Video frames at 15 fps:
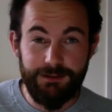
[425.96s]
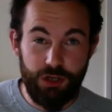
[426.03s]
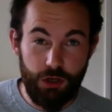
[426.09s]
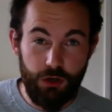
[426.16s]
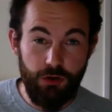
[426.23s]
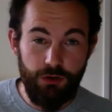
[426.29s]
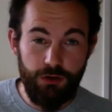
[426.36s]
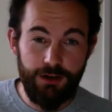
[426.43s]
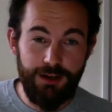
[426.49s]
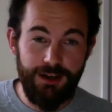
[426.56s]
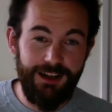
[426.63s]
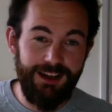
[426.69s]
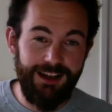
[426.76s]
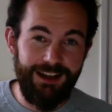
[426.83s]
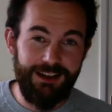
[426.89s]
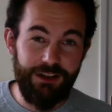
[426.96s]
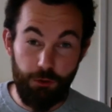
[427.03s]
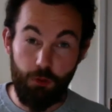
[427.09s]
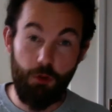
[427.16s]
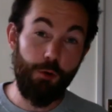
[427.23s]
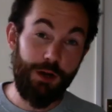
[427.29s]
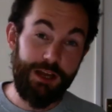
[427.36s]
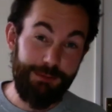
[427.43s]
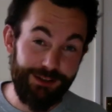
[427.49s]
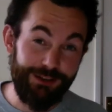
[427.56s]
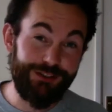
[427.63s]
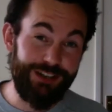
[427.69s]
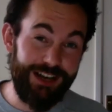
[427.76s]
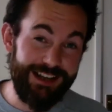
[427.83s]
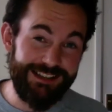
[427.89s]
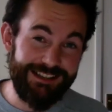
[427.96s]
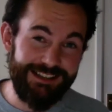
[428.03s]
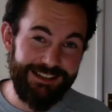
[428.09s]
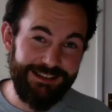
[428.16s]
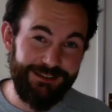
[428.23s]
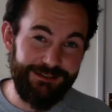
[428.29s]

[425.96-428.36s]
2, your own email address,